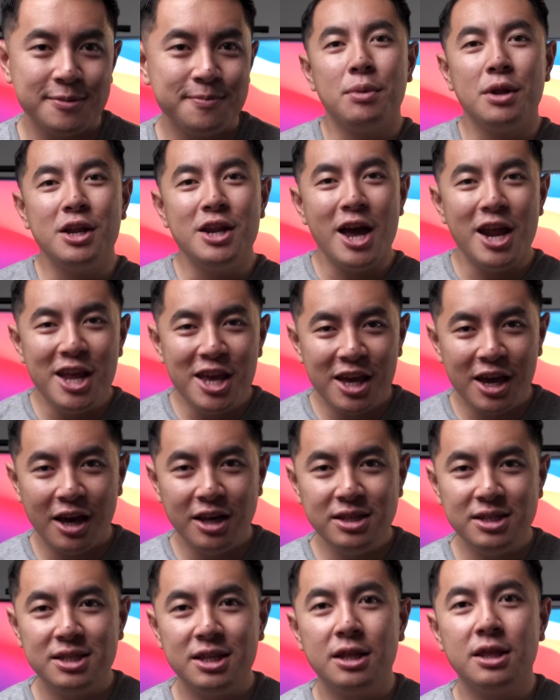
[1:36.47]
But in any
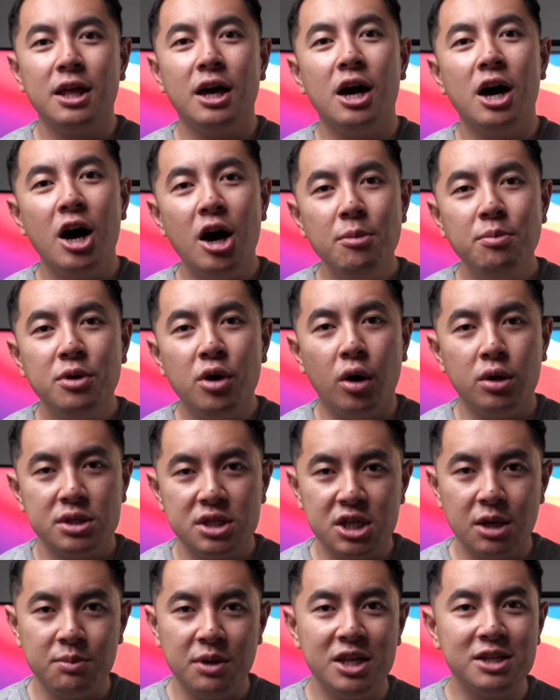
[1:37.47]
case, the Hub
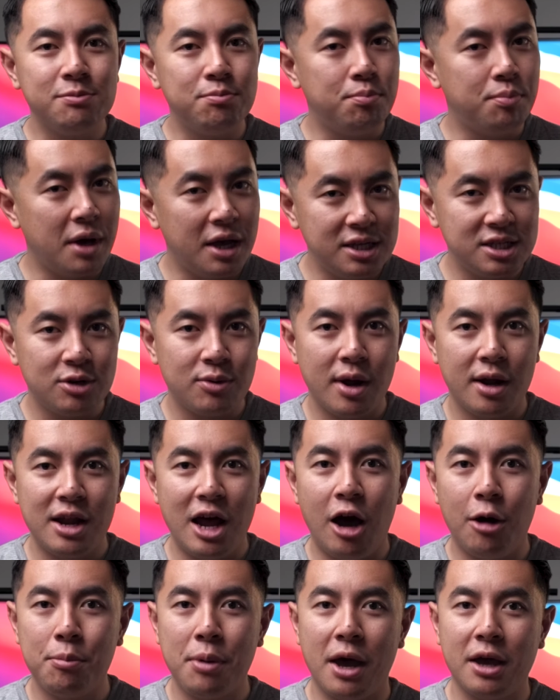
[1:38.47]
concept is based around
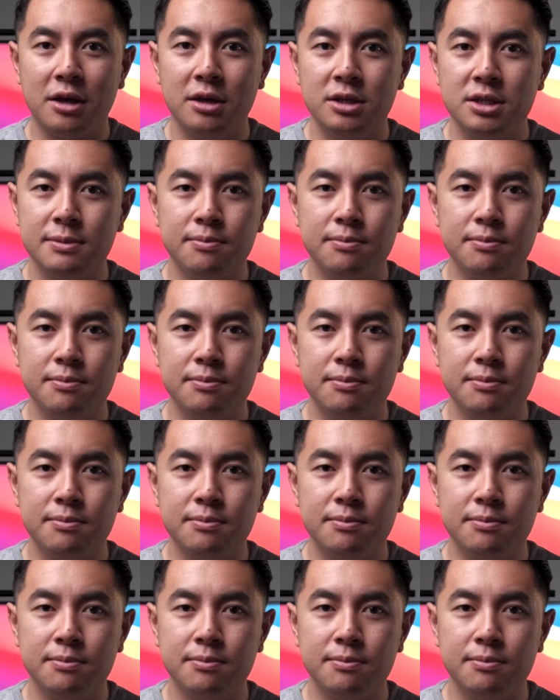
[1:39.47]
Alpaka's